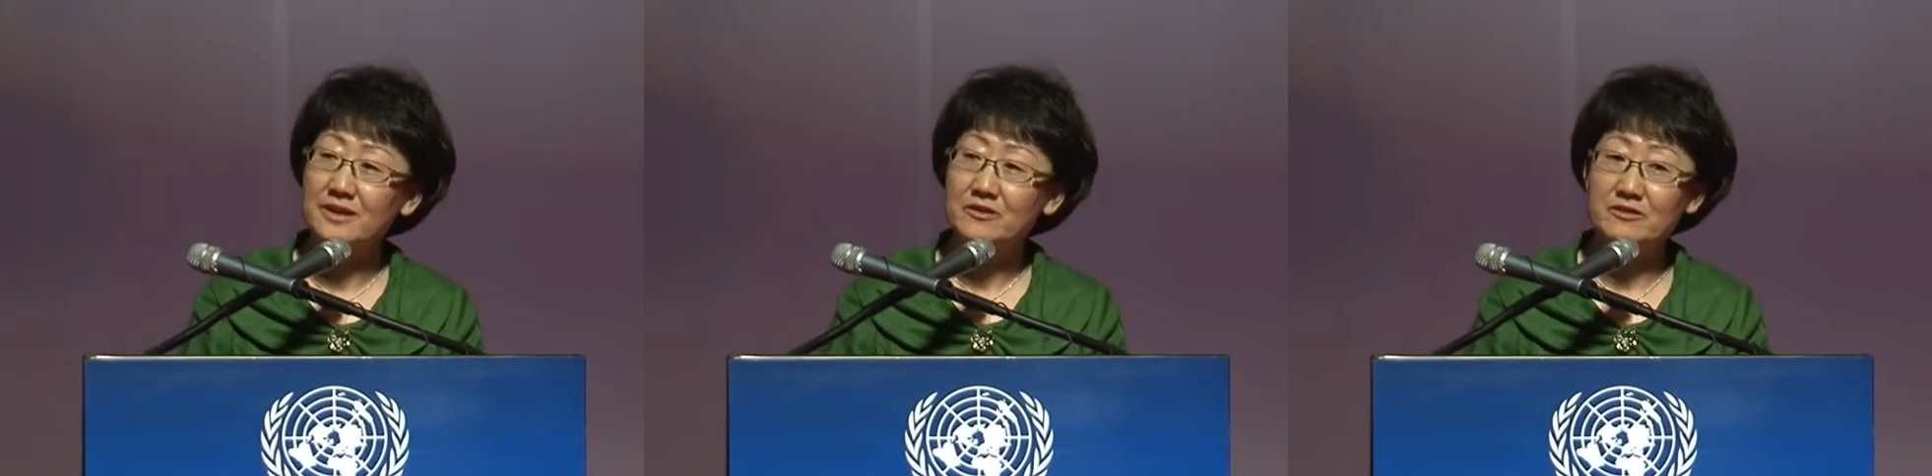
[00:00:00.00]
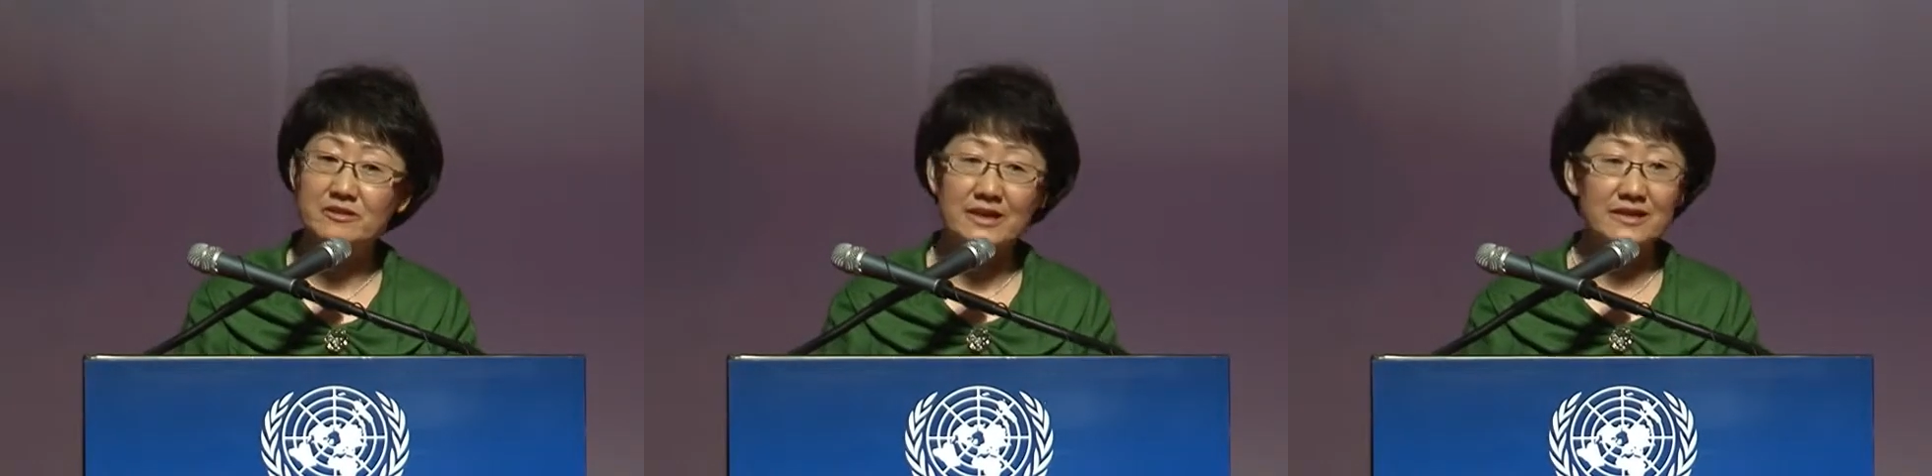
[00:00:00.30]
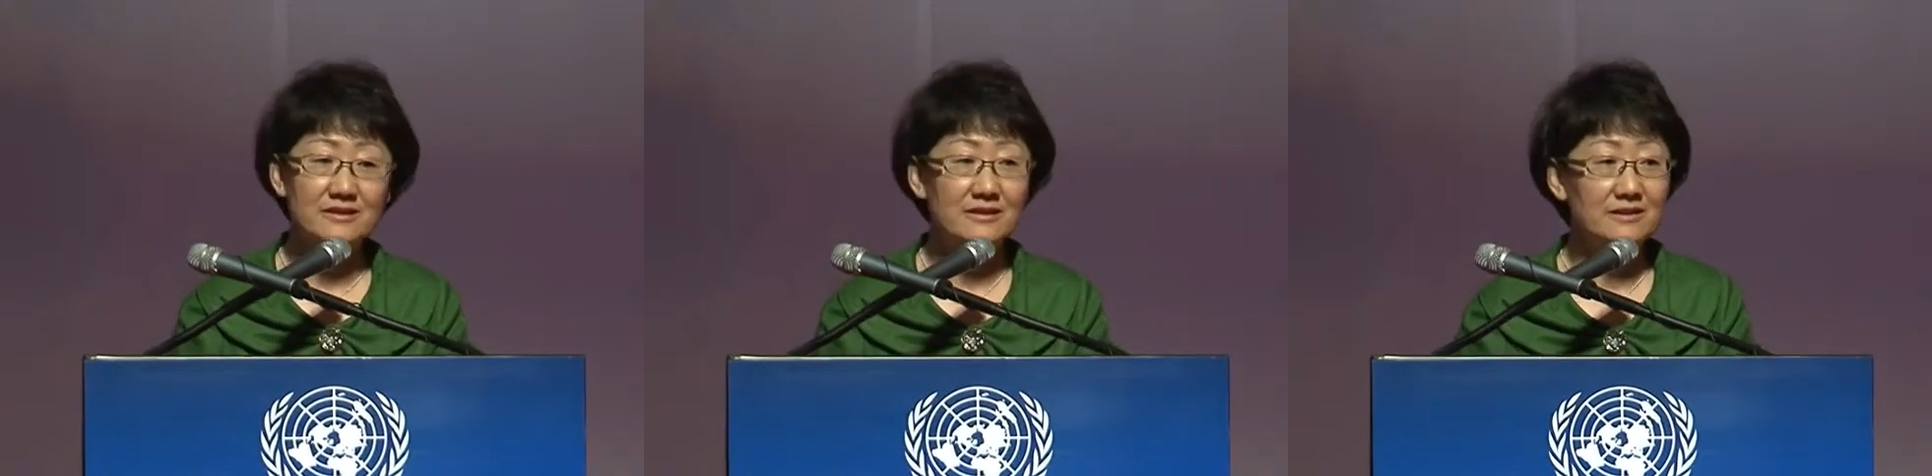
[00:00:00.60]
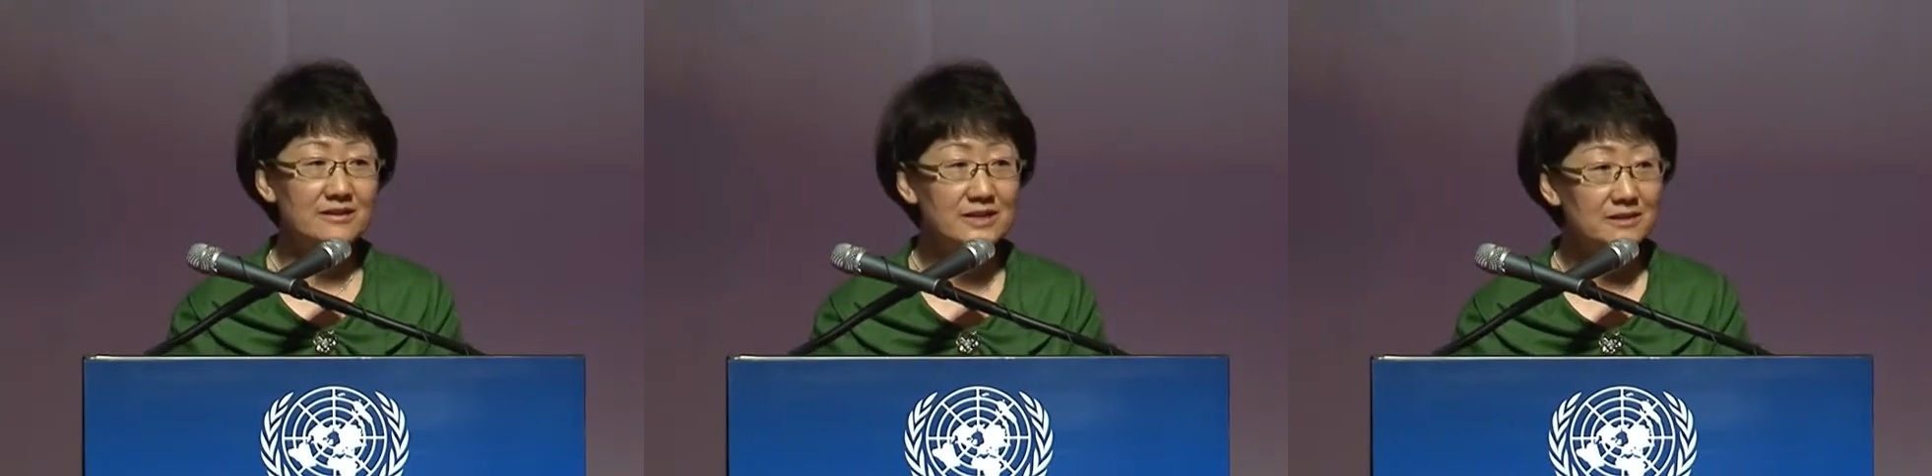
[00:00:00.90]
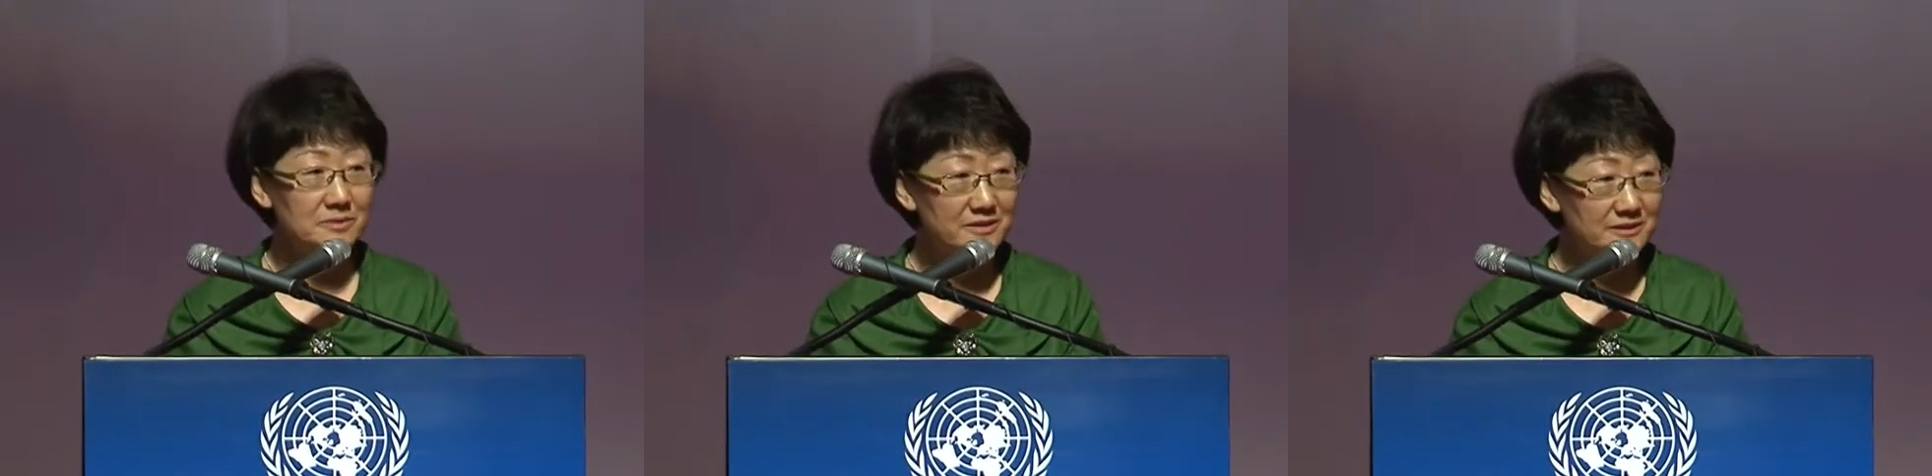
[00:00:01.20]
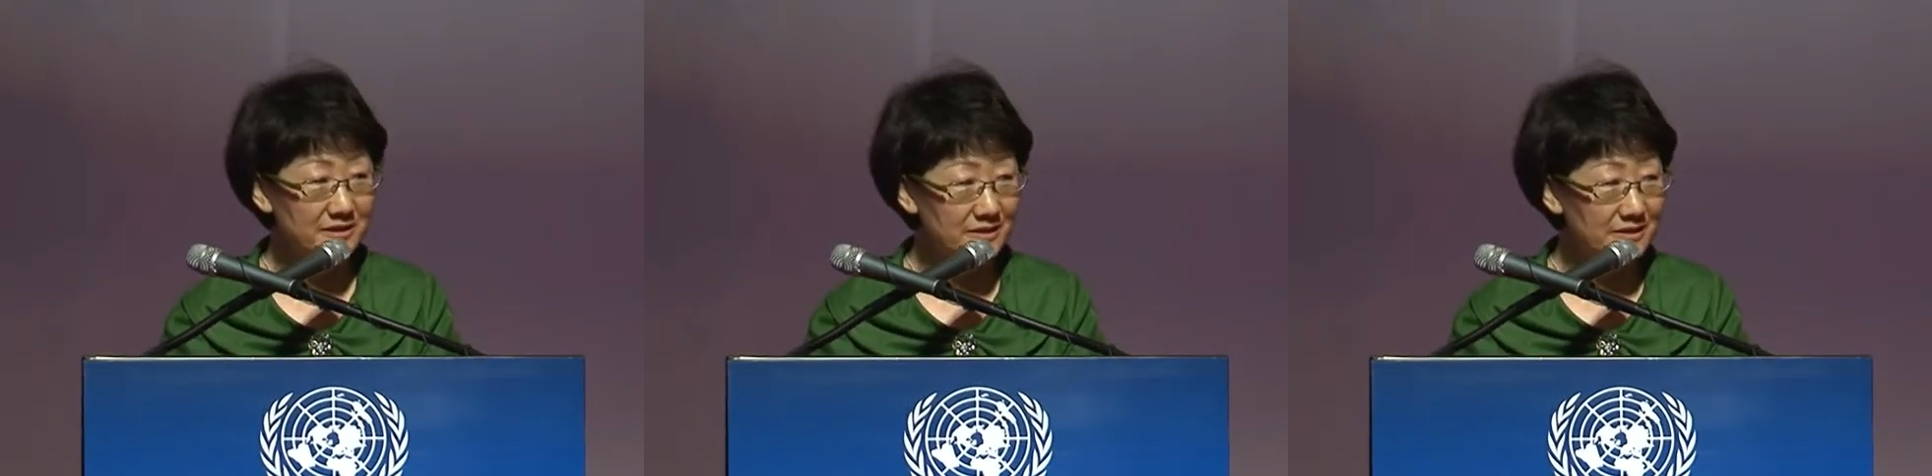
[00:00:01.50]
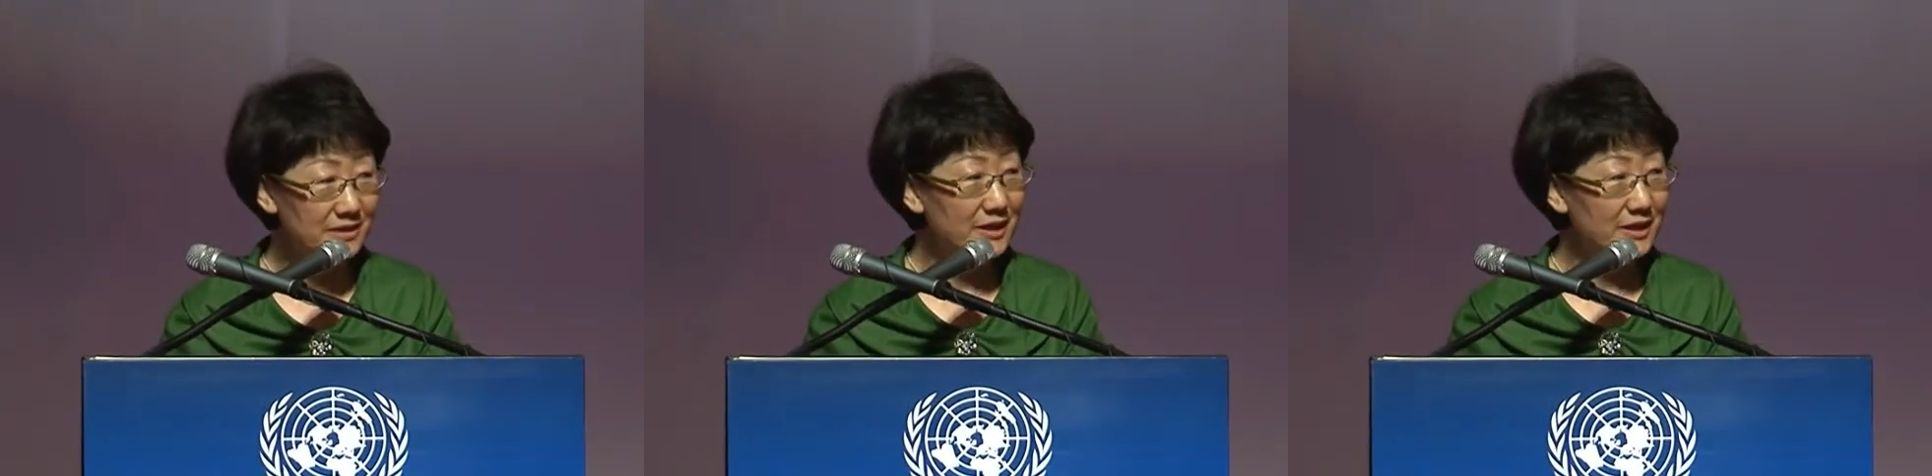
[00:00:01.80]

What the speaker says: regret her inability